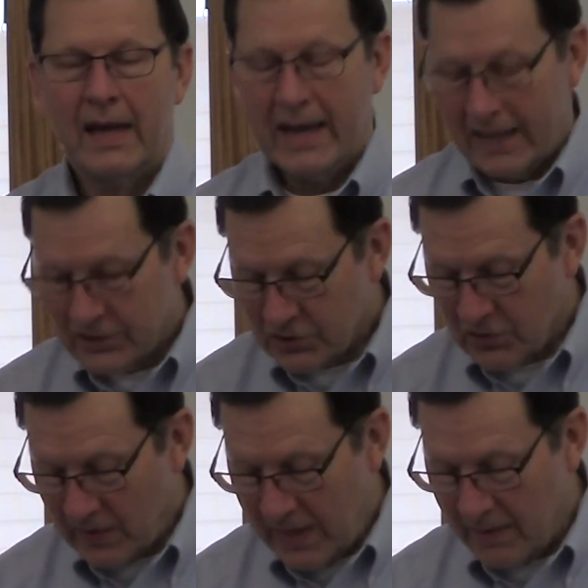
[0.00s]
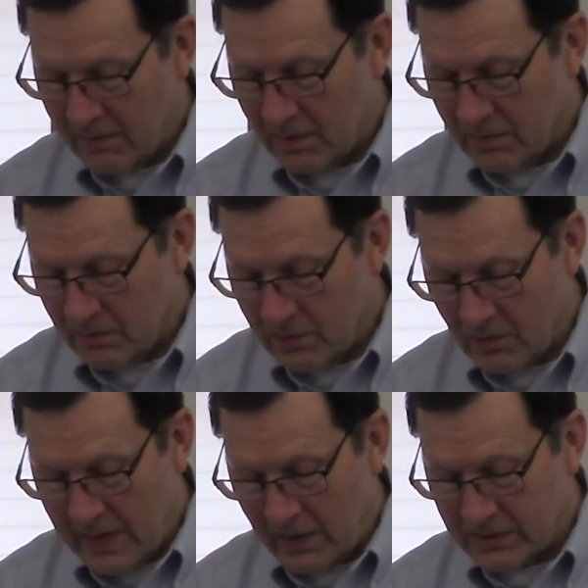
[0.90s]
History,
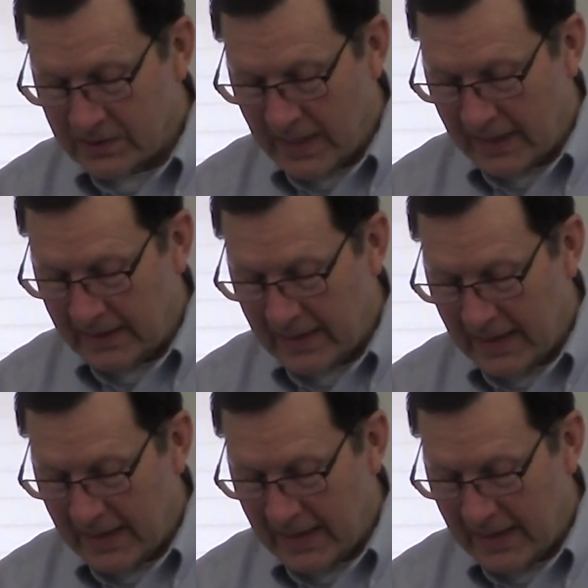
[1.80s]
Durrell said,